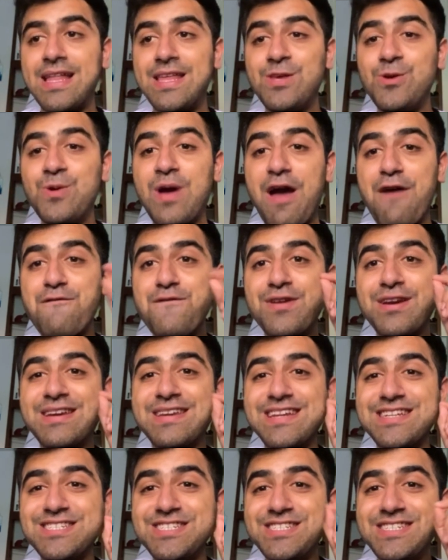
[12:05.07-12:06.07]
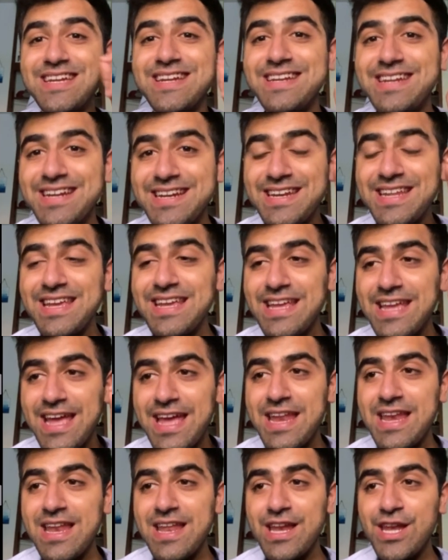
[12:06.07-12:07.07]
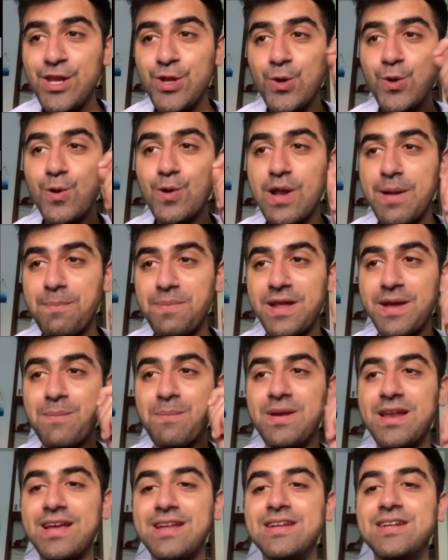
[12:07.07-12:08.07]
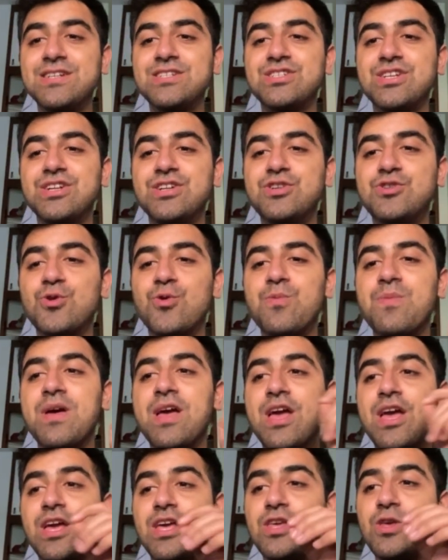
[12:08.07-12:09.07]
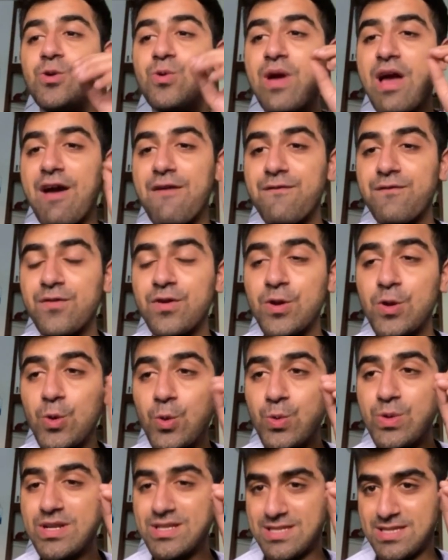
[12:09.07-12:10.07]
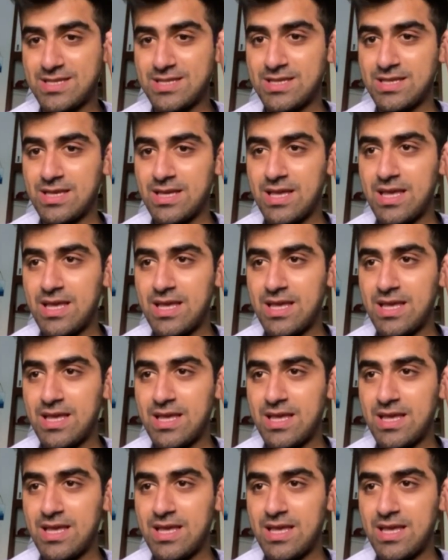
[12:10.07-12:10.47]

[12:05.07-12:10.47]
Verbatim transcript: You have rigidity in neuroleptic malignant syndrome. You have clonus